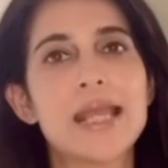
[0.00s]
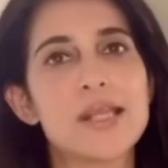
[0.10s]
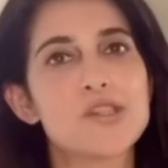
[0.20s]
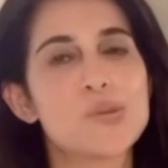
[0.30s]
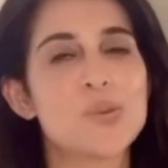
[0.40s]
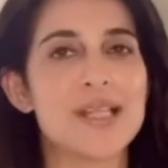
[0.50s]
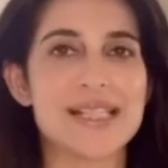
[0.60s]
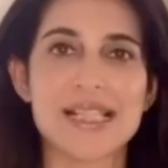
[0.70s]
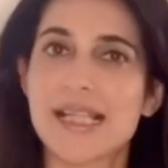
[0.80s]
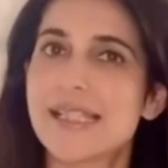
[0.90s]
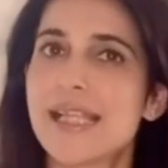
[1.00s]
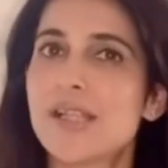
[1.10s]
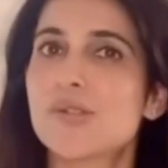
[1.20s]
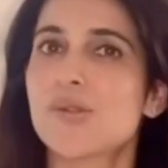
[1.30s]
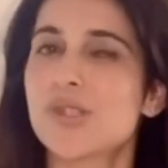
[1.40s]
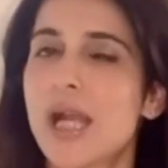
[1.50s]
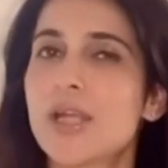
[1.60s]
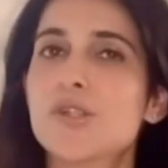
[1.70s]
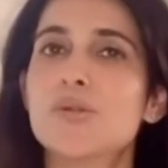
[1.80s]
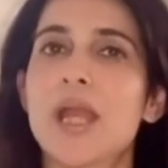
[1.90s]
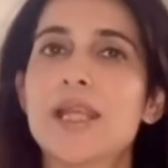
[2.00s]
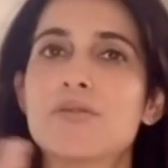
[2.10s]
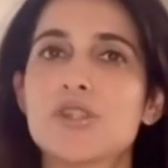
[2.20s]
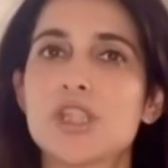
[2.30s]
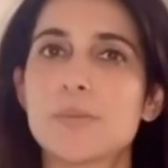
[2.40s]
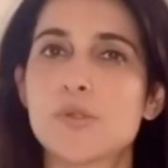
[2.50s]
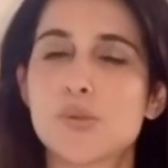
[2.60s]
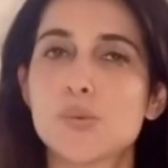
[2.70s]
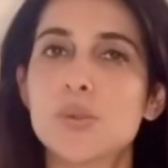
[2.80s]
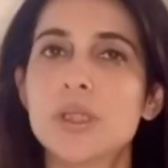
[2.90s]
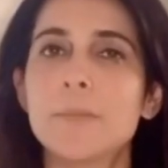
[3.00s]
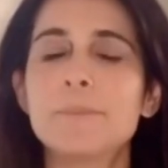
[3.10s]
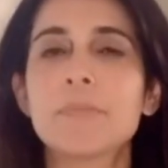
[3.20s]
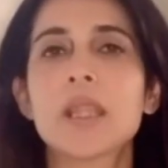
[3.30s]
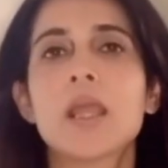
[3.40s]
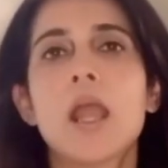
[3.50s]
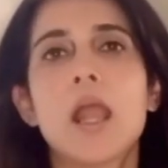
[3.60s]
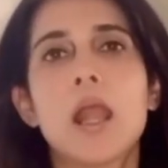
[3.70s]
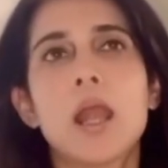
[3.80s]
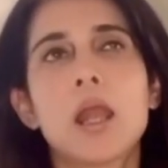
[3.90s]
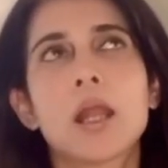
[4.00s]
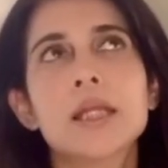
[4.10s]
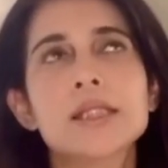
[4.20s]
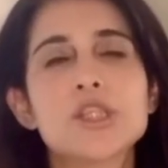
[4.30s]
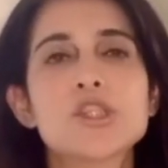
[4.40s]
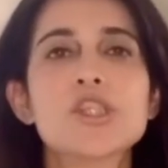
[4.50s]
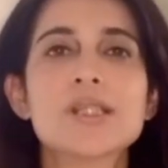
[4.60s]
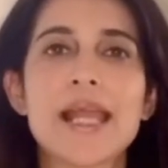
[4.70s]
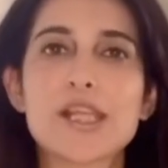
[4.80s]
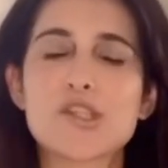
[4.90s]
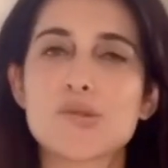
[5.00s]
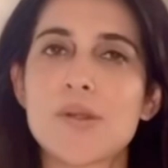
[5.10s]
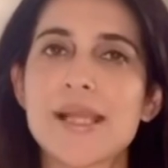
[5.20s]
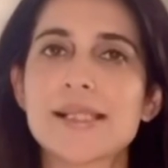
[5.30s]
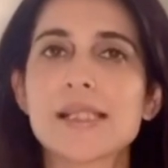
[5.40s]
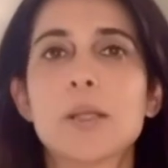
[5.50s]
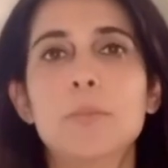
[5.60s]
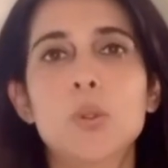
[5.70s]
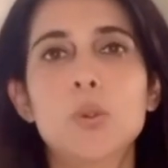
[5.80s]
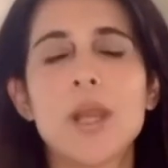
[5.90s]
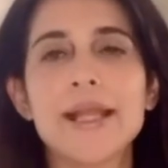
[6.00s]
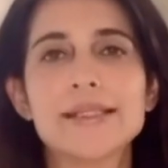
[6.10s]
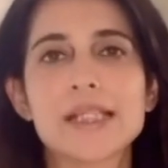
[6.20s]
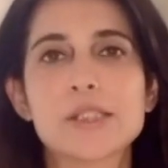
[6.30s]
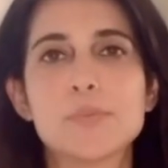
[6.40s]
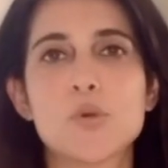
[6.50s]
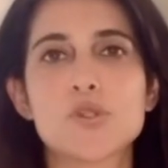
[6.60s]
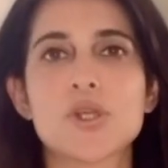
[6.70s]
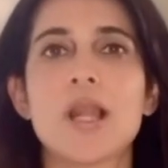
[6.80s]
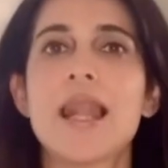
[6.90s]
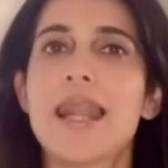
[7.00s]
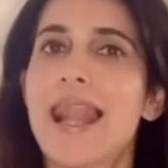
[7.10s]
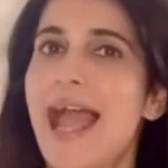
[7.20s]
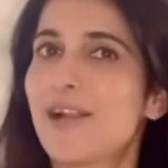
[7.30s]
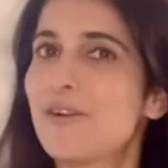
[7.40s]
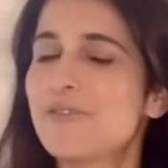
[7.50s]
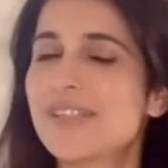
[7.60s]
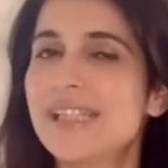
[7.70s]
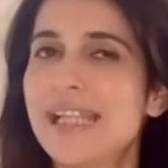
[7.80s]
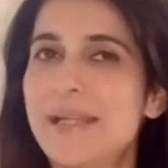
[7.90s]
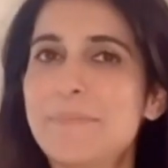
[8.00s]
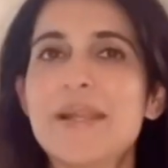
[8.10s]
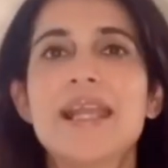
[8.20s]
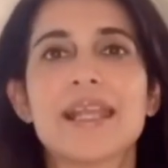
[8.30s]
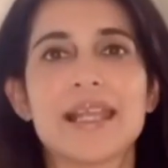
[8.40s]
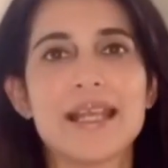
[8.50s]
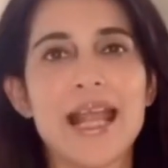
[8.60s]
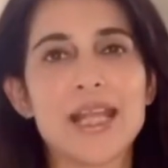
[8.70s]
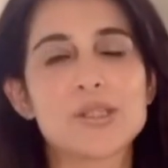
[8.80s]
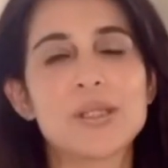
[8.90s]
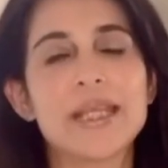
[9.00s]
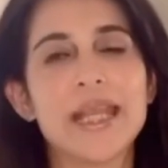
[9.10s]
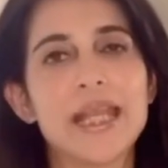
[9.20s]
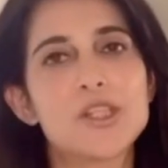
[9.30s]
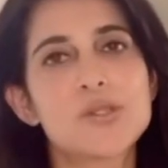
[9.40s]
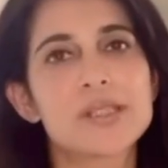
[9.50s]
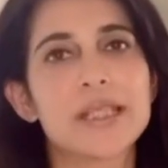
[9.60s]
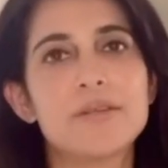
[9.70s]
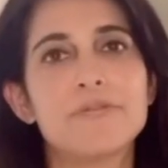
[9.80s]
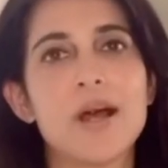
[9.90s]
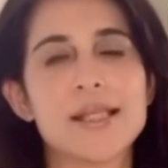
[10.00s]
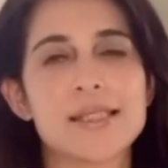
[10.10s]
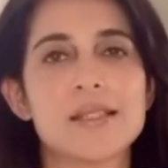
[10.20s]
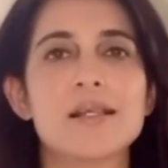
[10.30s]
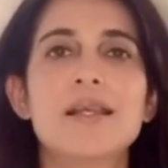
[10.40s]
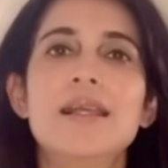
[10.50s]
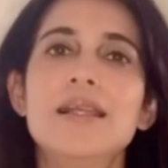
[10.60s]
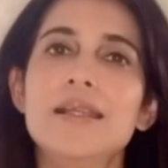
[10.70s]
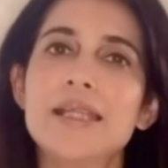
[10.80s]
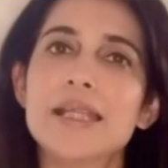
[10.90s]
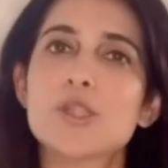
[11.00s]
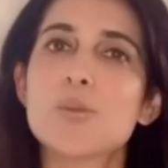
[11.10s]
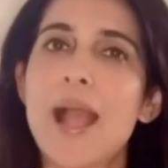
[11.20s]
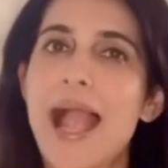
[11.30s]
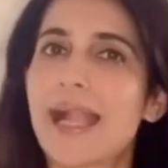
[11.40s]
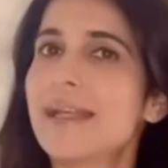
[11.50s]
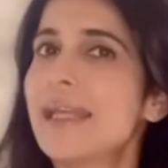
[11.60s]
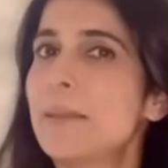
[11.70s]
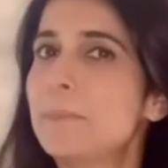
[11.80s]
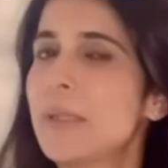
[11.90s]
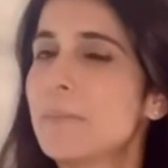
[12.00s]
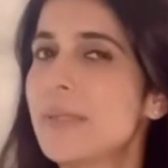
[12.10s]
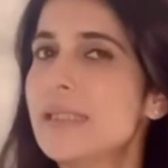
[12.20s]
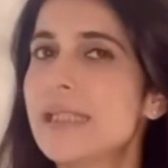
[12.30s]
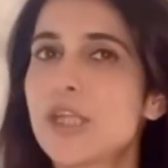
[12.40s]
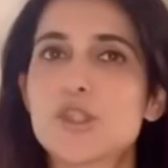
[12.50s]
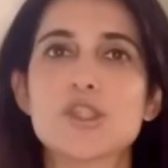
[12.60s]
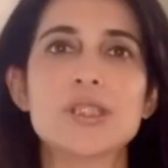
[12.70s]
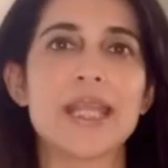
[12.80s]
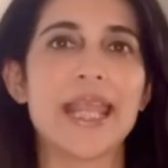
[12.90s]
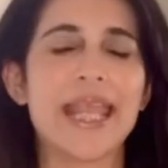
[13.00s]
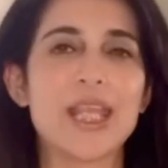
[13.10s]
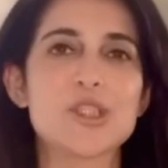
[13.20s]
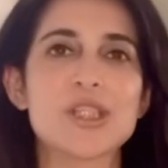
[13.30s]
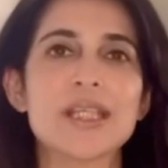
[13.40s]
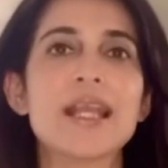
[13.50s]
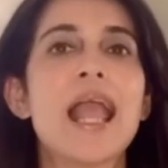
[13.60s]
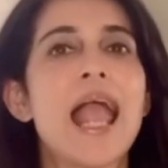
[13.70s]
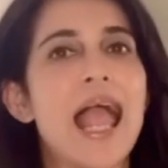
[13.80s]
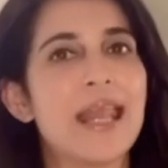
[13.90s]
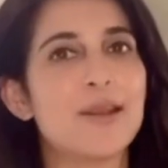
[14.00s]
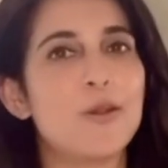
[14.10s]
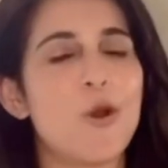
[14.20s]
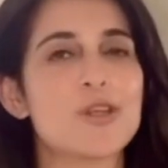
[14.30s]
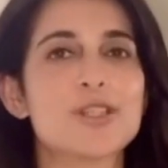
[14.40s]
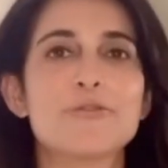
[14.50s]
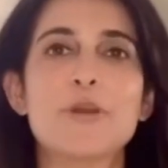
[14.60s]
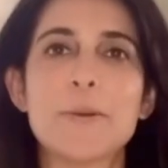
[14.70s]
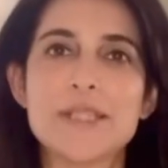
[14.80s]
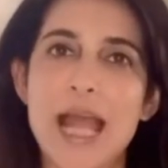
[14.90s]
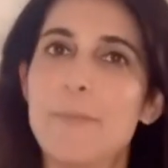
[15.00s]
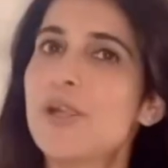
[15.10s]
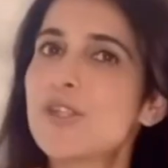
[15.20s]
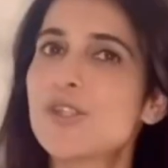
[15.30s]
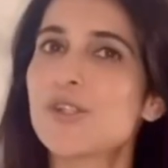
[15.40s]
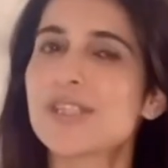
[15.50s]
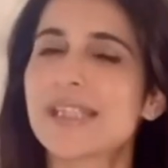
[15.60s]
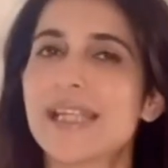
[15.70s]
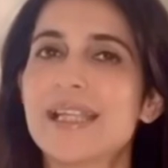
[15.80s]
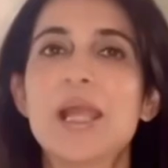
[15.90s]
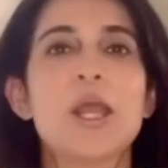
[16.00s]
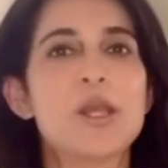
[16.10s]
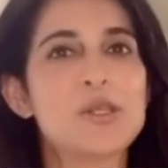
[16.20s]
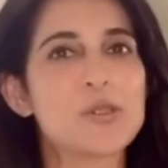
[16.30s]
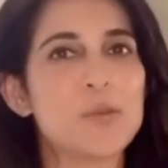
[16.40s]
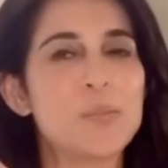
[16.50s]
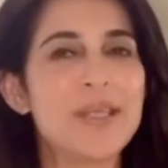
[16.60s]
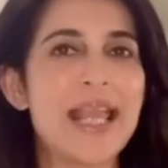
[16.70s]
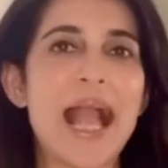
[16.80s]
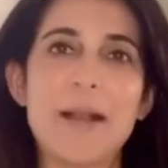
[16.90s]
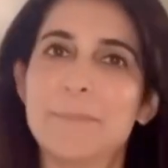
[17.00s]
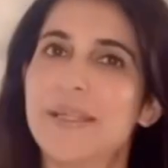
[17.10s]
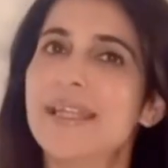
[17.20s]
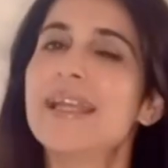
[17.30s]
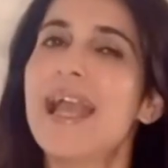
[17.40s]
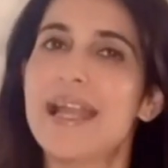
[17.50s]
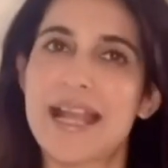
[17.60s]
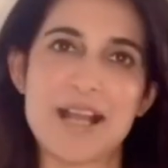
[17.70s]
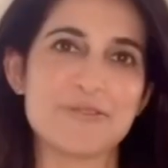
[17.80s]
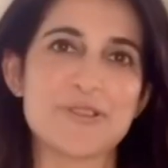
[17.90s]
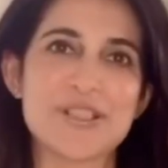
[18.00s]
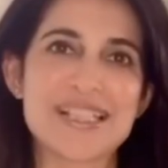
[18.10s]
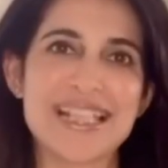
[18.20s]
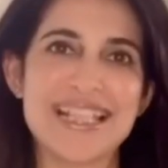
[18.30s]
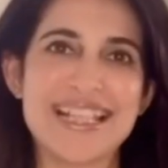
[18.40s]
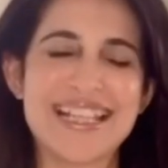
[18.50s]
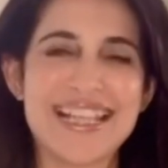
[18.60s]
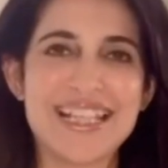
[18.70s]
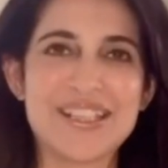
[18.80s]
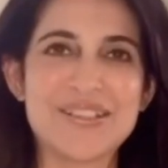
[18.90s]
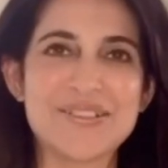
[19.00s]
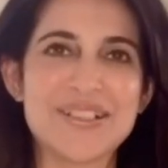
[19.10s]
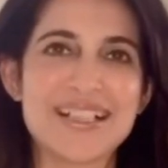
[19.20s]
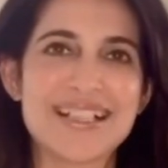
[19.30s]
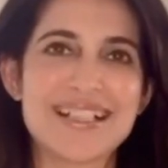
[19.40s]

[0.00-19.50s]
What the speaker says: as soon as sunset, so start your night regime sooner. Conditions like stress, blue light exposure, lack of sleep can actually age your skin faster, leading to acne, pigmentation, aging, and a lot of damage to your skin. So be happy and have good skin. Thank you.